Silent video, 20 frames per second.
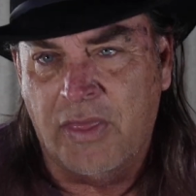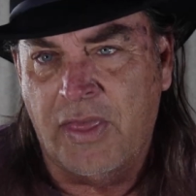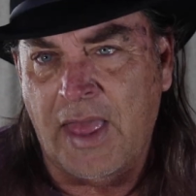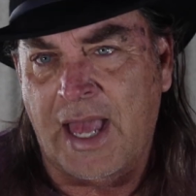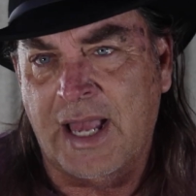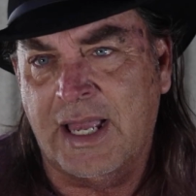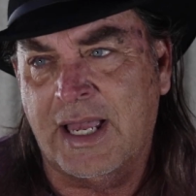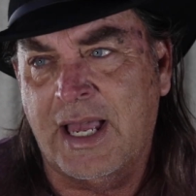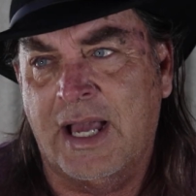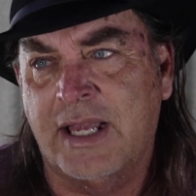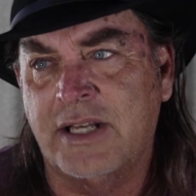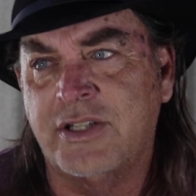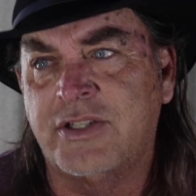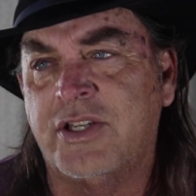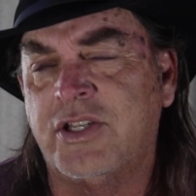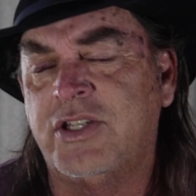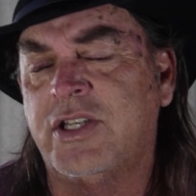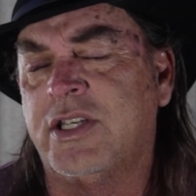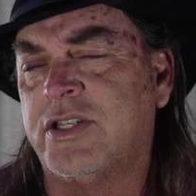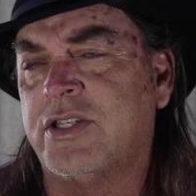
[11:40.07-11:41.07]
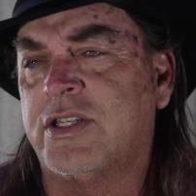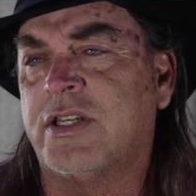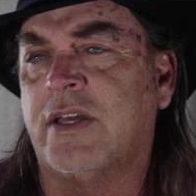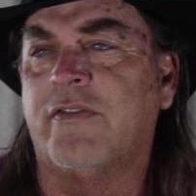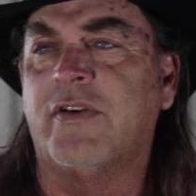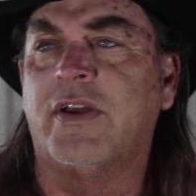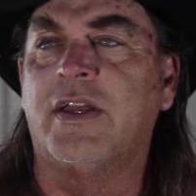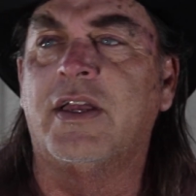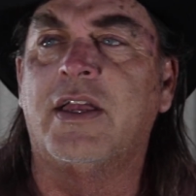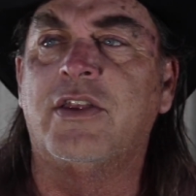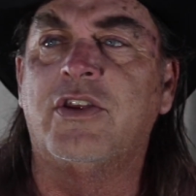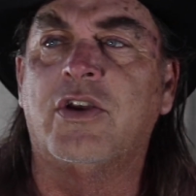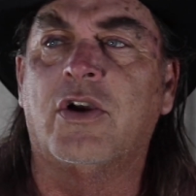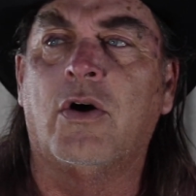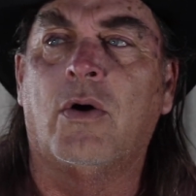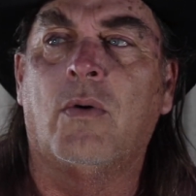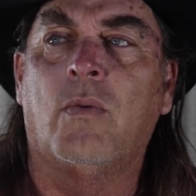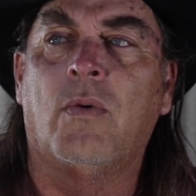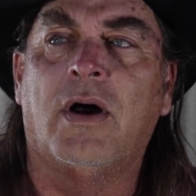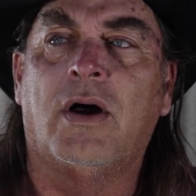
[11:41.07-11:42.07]
that kind of is the gist of it. And you
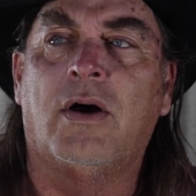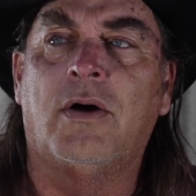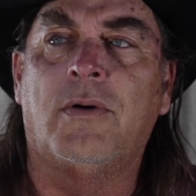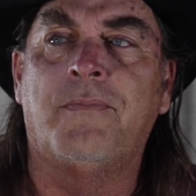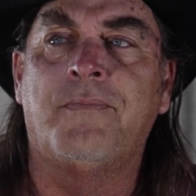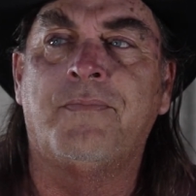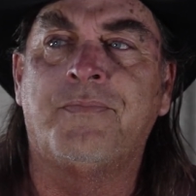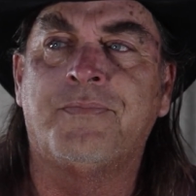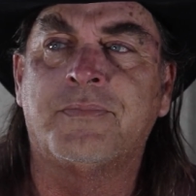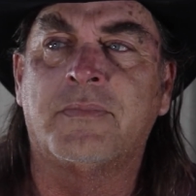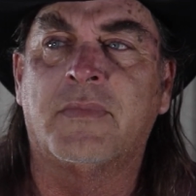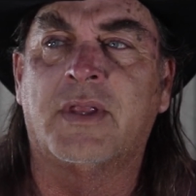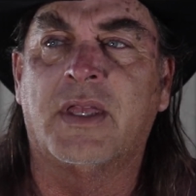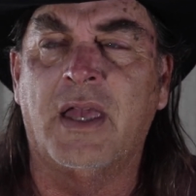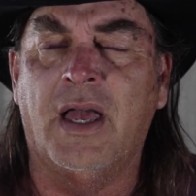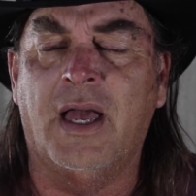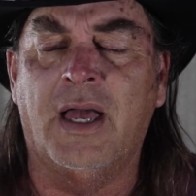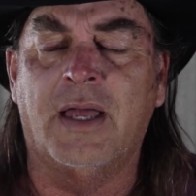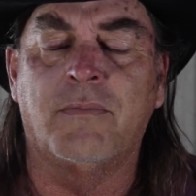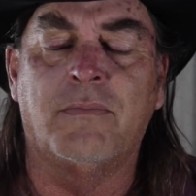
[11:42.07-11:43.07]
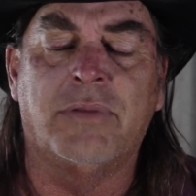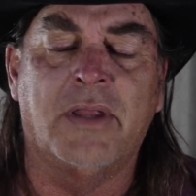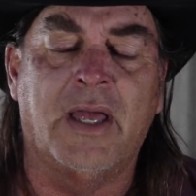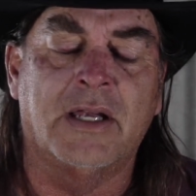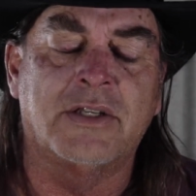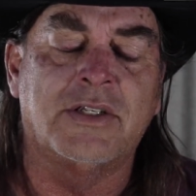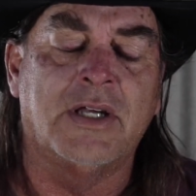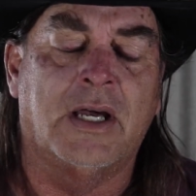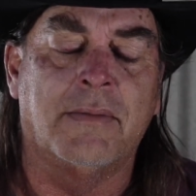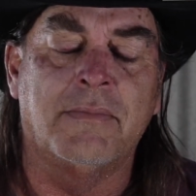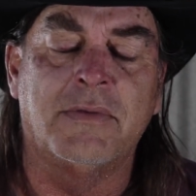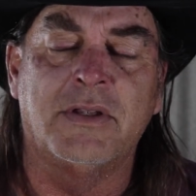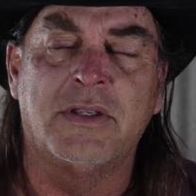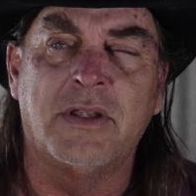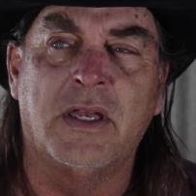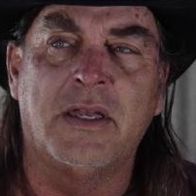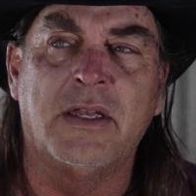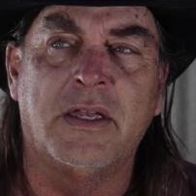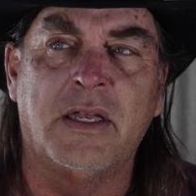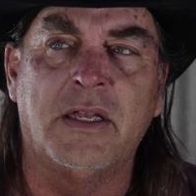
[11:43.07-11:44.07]
go, well, God,
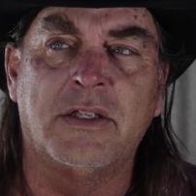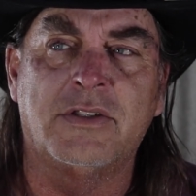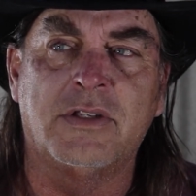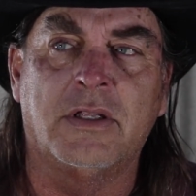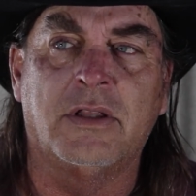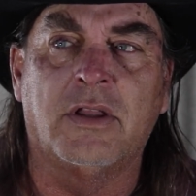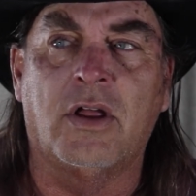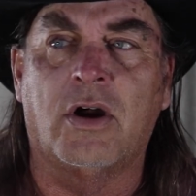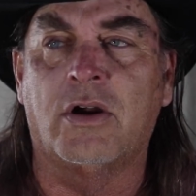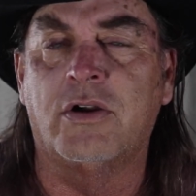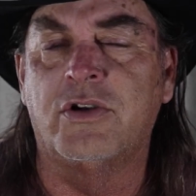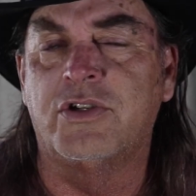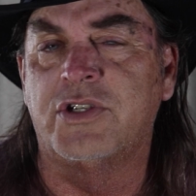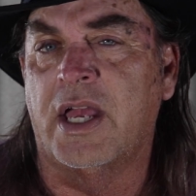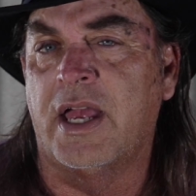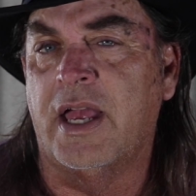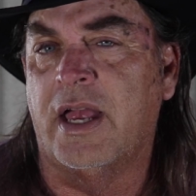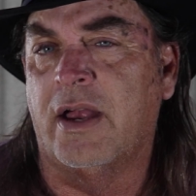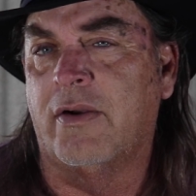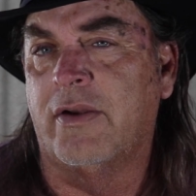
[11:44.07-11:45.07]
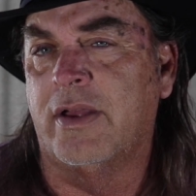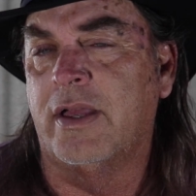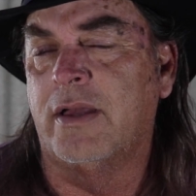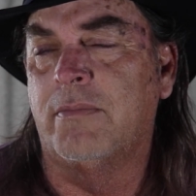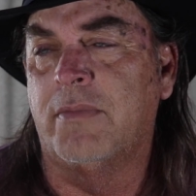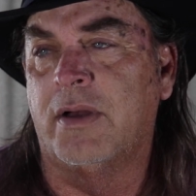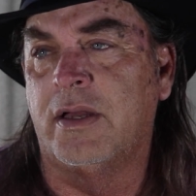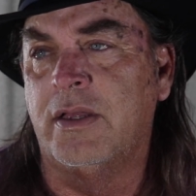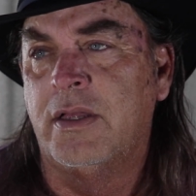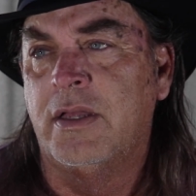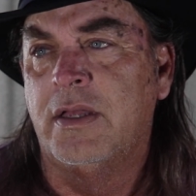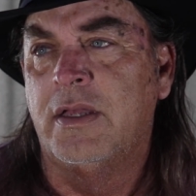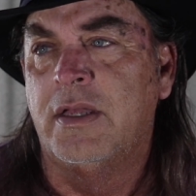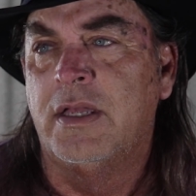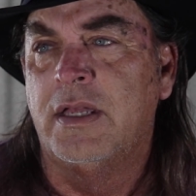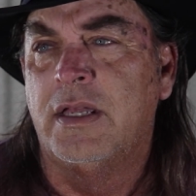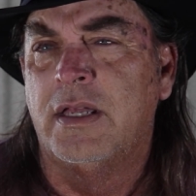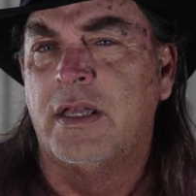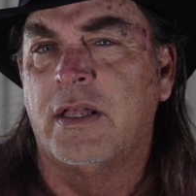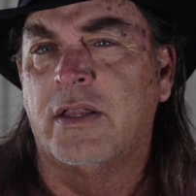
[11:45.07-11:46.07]
Blacktop, it's a large area, but
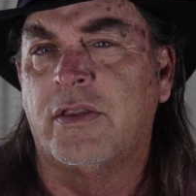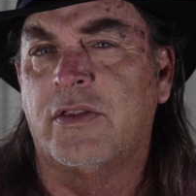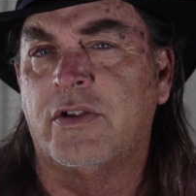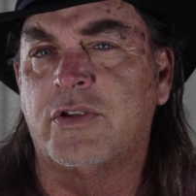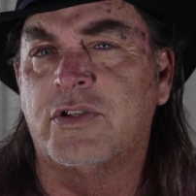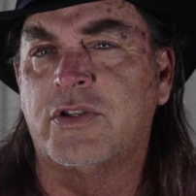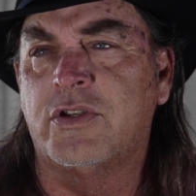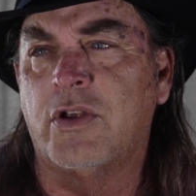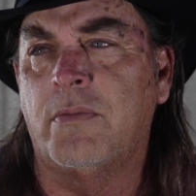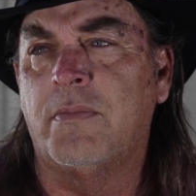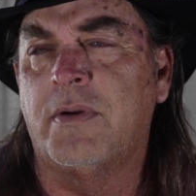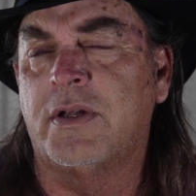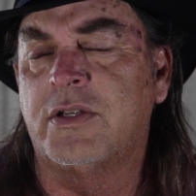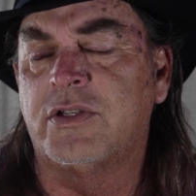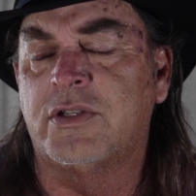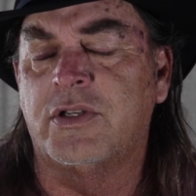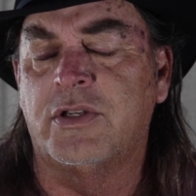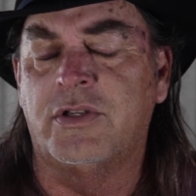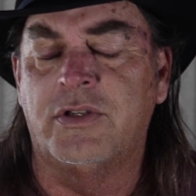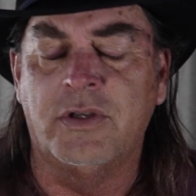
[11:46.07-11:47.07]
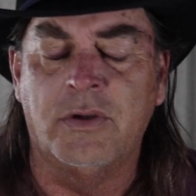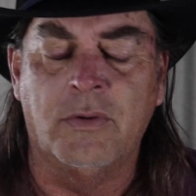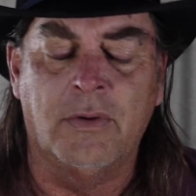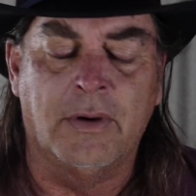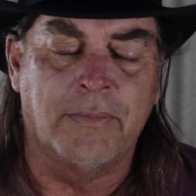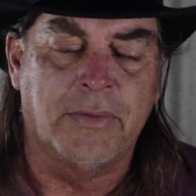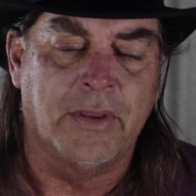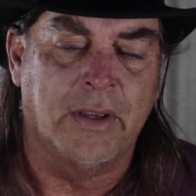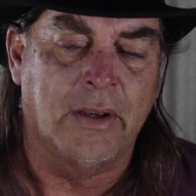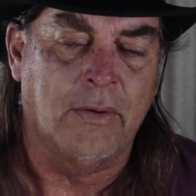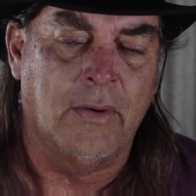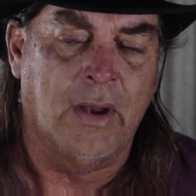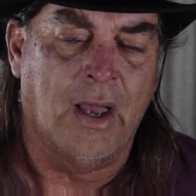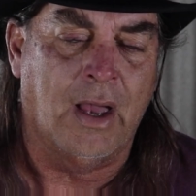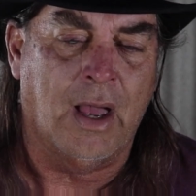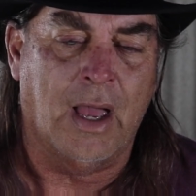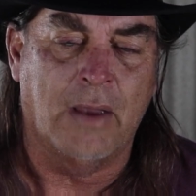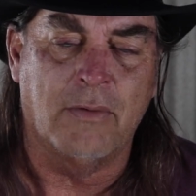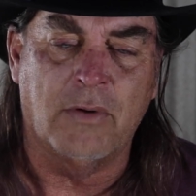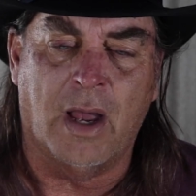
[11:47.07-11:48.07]
there's so much to do up there.
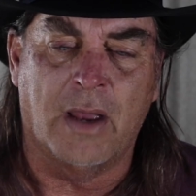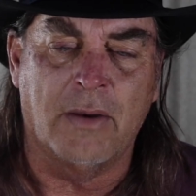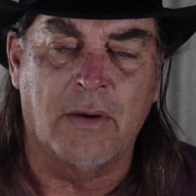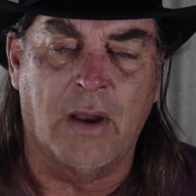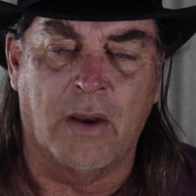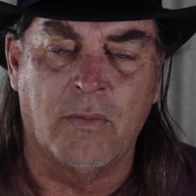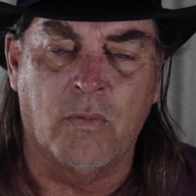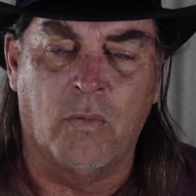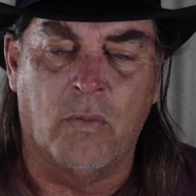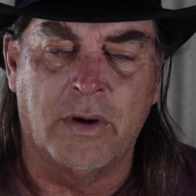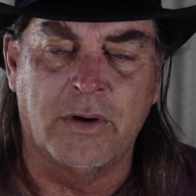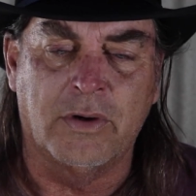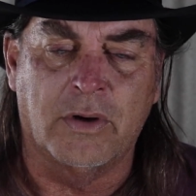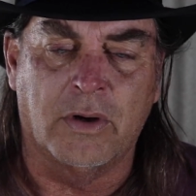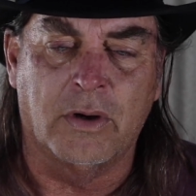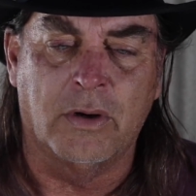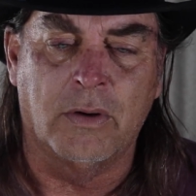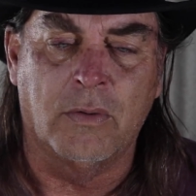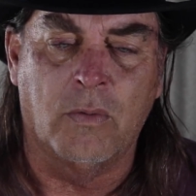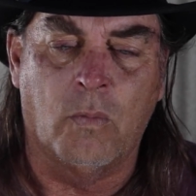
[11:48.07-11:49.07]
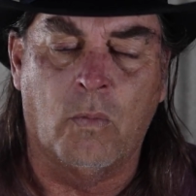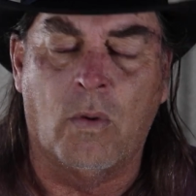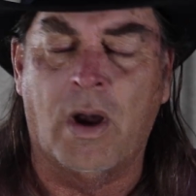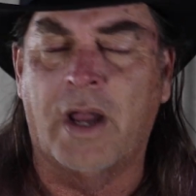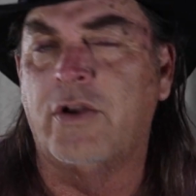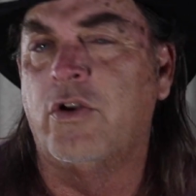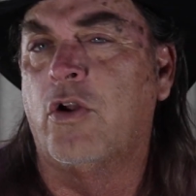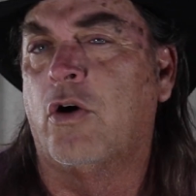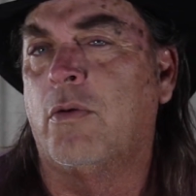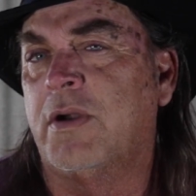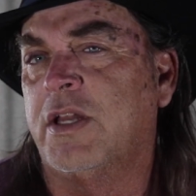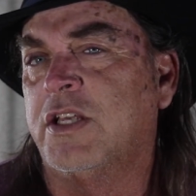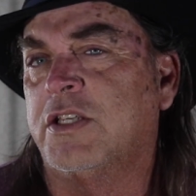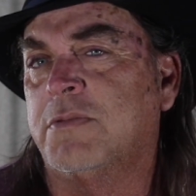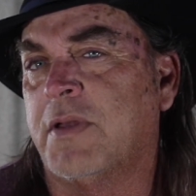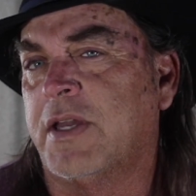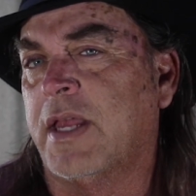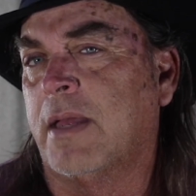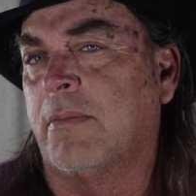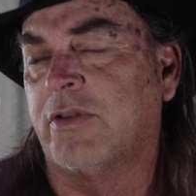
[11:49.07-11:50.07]
I wonder why
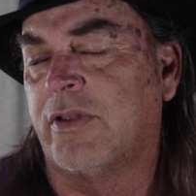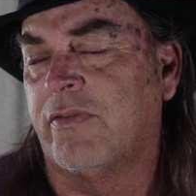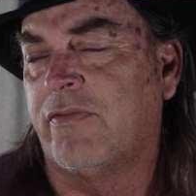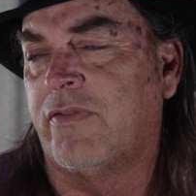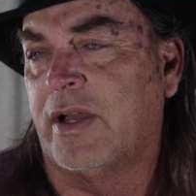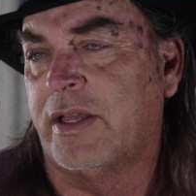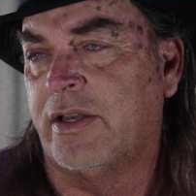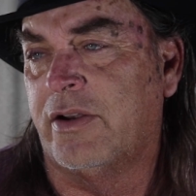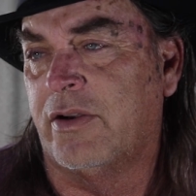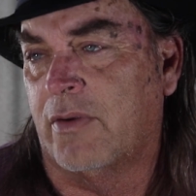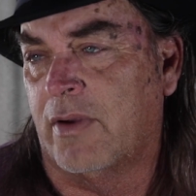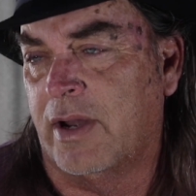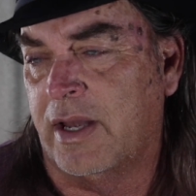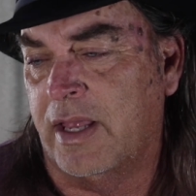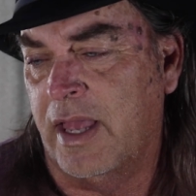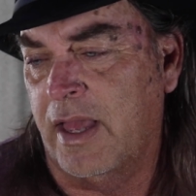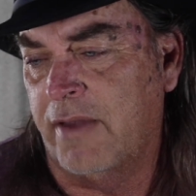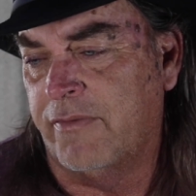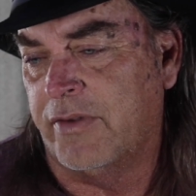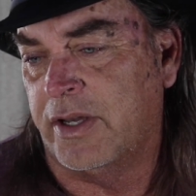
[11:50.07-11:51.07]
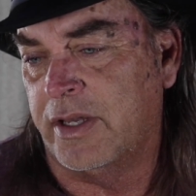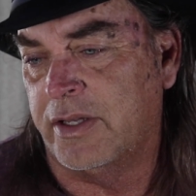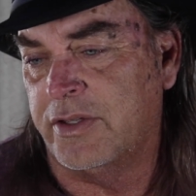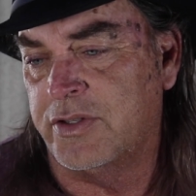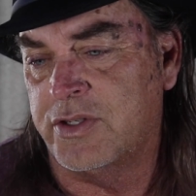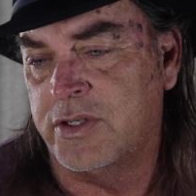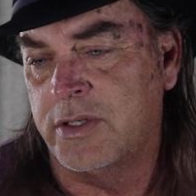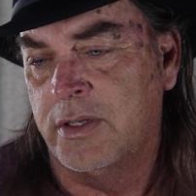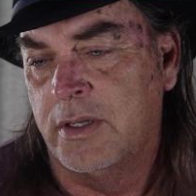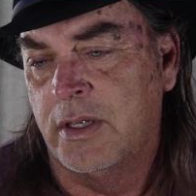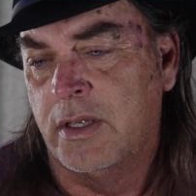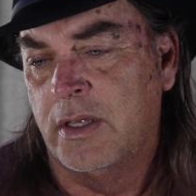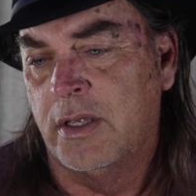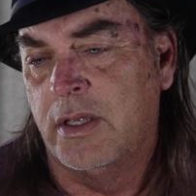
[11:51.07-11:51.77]
nobody's been able to find it or any evidence.